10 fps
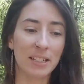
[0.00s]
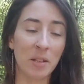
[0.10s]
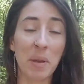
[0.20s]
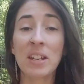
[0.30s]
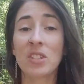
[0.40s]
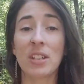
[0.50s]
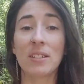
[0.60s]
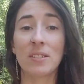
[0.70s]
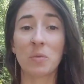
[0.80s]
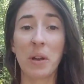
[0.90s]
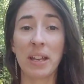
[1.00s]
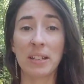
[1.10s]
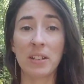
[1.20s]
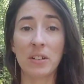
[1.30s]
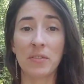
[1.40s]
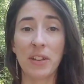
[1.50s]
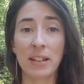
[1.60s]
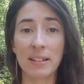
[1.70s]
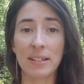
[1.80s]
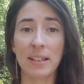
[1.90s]
diminishes when you're
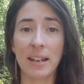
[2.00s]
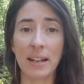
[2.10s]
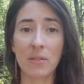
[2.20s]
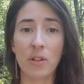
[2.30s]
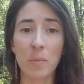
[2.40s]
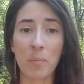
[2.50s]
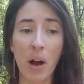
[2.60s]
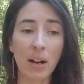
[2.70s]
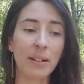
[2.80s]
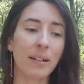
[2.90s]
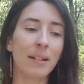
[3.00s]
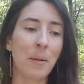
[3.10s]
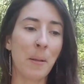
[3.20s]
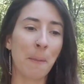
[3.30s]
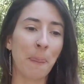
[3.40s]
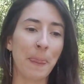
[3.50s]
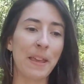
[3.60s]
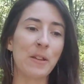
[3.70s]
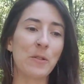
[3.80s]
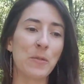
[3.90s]
feeling disconnected from your partner.
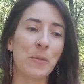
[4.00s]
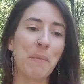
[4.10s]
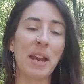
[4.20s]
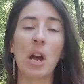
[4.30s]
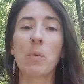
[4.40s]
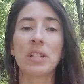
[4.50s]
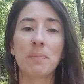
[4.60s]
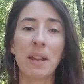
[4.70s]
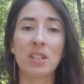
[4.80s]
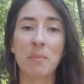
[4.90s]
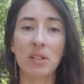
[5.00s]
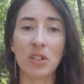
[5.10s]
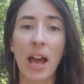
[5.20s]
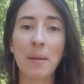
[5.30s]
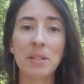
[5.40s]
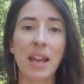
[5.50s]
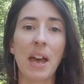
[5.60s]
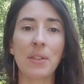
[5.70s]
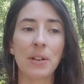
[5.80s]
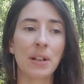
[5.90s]
You may not want to spend as much time
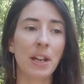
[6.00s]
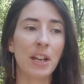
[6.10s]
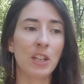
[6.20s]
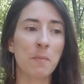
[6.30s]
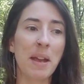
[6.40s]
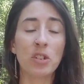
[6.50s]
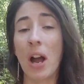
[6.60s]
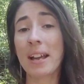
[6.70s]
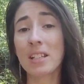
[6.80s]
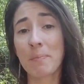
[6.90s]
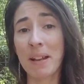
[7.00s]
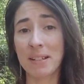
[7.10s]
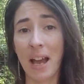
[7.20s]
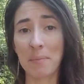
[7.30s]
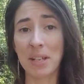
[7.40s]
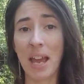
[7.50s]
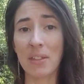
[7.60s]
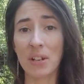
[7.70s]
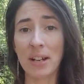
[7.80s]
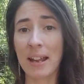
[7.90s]
together. You may try to spend time
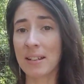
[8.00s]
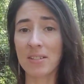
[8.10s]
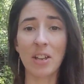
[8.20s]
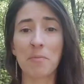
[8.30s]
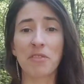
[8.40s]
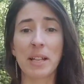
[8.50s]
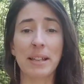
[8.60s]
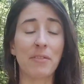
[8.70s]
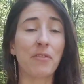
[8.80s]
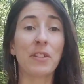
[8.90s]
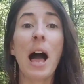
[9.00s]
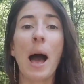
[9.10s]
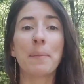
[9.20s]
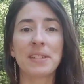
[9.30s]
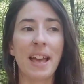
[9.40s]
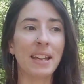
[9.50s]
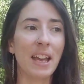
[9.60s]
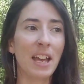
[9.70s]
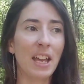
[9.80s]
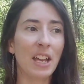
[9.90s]
together and it completely flops. Like,
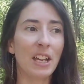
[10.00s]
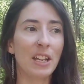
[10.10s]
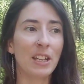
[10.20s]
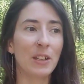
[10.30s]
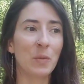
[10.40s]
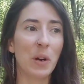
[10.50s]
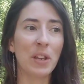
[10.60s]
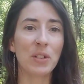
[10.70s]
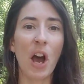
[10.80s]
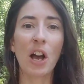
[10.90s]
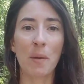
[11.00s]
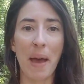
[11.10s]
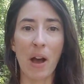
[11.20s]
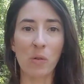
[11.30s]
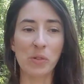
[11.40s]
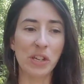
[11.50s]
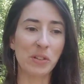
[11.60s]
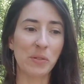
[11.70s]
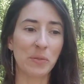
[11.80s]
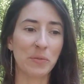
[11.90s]
what do you talk about? Well, you
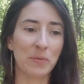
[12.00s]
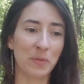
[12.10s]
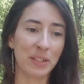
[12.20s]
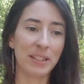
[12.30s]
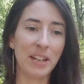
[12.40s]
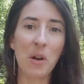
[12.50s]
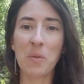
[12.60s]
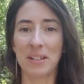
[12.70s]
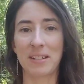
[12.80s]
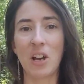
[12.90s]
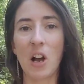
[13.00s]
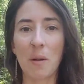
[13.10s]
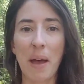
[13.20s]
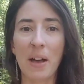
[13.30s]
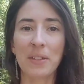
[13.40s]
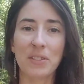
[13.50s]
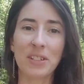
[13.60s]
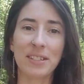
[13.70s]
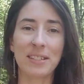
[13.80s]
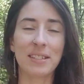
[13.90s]
don't really know what to talk about. There's
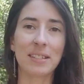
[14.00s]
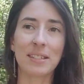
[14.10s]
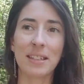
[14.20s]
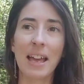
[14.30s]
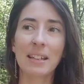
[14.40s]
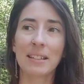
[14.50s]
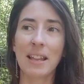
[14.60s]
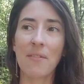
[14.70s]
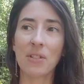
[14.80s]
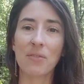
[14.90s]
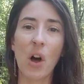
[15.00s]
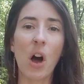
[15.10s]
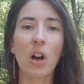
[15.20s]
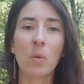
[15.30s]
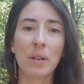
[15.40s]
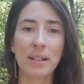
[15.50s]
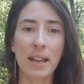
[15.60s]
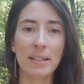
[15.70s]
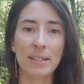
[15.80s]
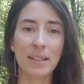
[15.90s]
just this slight level of
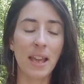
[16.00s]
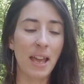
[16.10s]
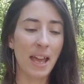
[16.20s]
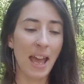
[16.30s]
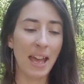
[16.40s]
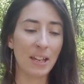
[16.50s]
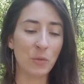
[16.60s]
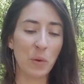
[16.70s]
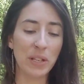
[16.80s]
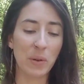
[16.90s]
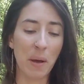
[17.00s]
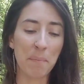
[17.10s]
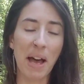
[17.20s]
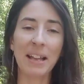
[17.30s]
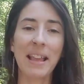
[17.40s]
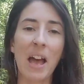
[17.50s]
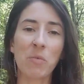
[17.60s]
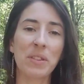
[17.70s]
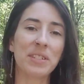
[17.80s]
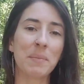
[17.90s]
awkwardness. And when you combine
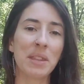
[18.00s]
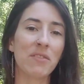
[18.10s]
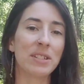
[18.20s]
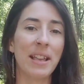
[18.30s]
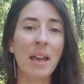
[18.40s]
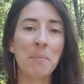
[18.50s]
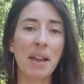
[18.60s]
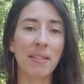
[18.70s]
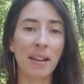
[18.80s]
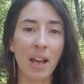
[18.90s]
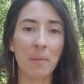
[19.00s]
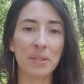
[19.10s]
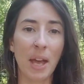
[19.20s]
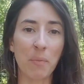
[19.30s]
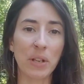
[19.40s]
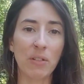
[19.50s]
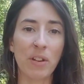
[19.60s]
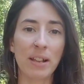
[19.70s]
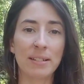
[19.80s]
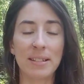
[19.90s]
that with some of the resentment that comes up when you're
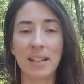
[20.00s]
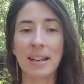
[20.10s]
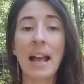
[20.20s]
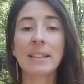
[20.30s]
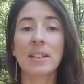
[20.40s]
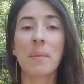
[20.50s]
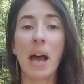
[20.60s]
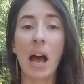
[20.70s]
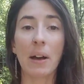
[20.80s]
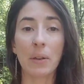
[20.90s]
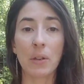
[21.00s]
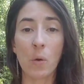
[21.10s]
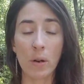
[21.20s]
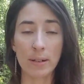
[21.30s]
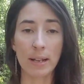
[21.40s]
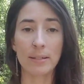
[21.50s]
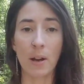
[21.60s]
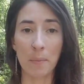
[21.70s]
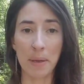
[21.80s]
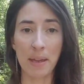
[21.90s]
feeling disconnected about how your needs
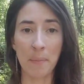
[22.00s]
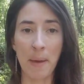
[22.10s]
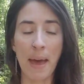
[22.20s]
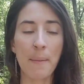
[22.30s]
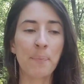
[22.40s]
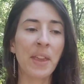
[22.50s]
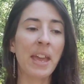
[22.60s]
aren't being met,